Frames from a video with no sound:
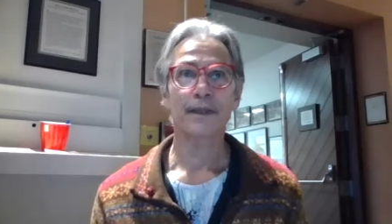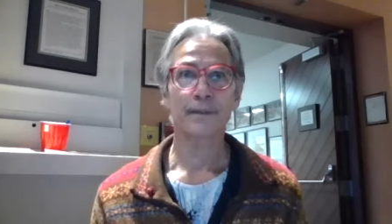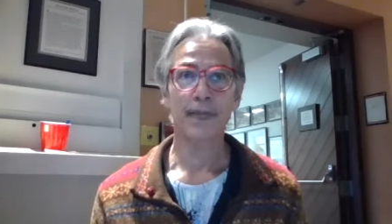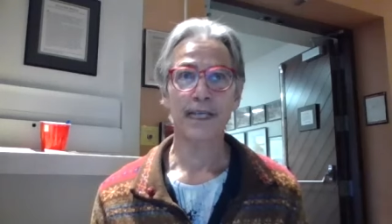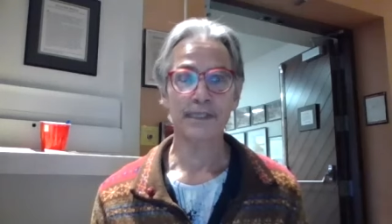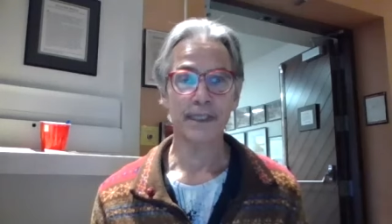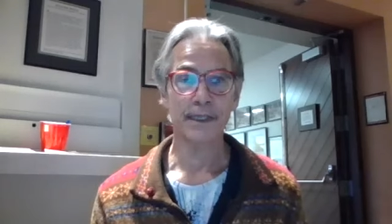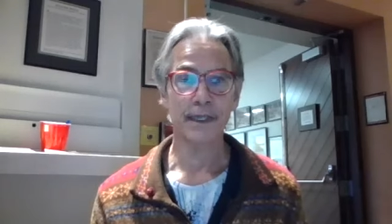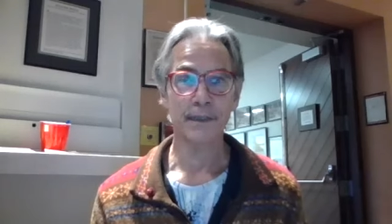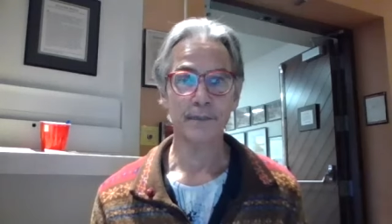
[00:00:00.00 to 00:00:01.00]
the
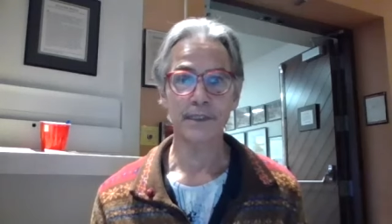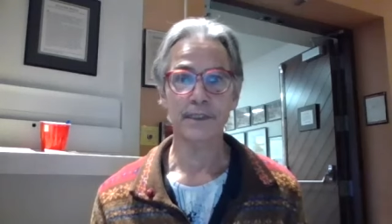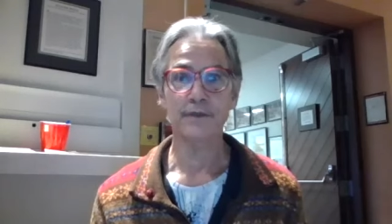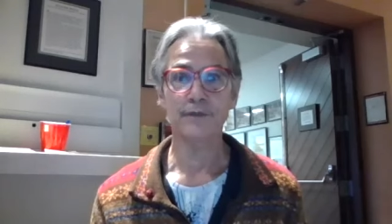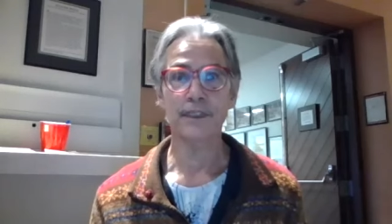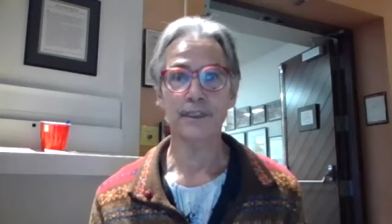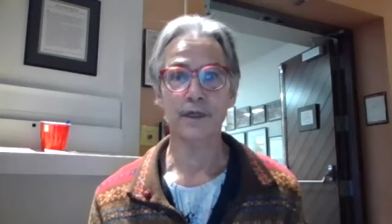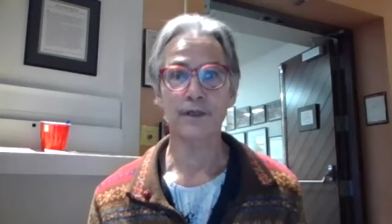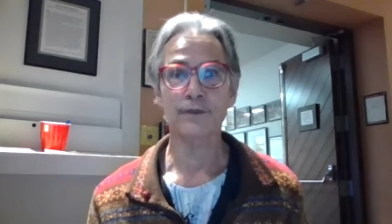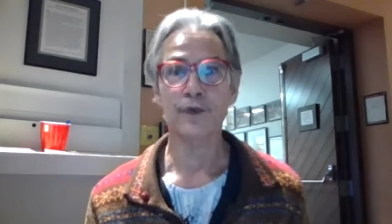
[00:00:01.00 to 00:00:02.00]
basic elements of this
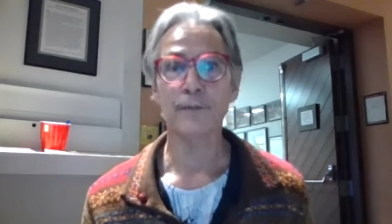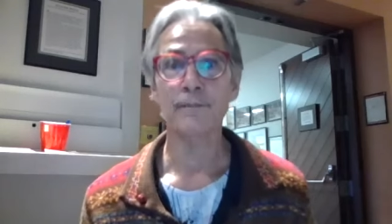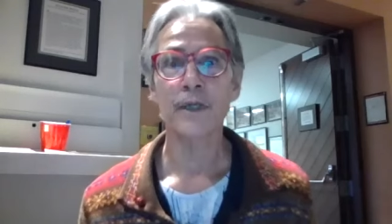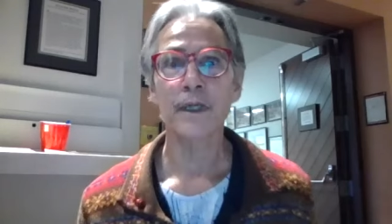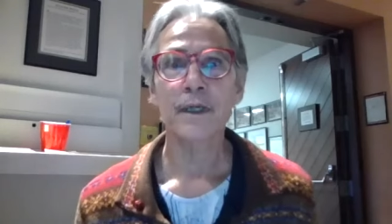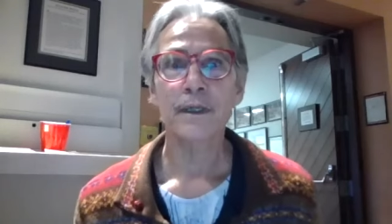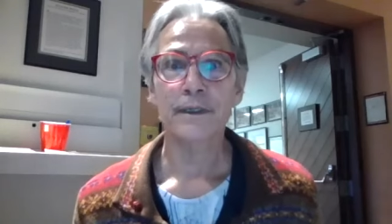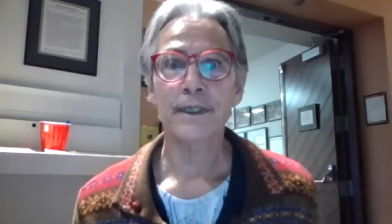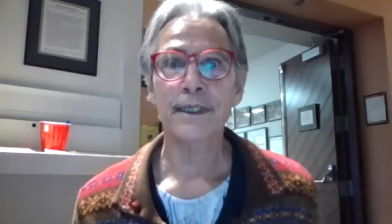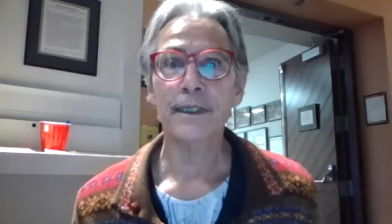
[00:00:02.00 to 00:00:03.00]
art form.
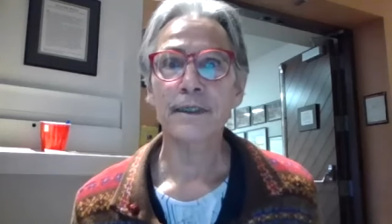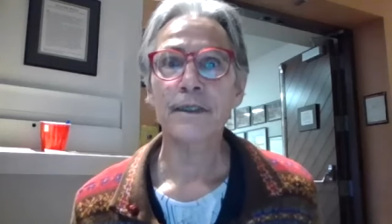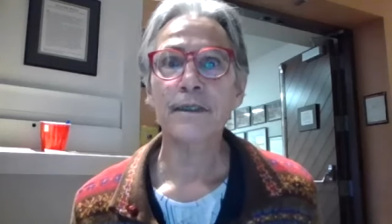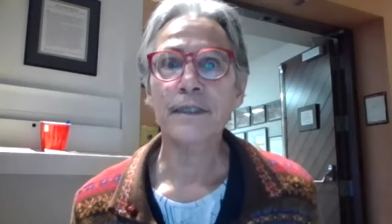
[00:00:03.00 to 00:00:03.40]
The,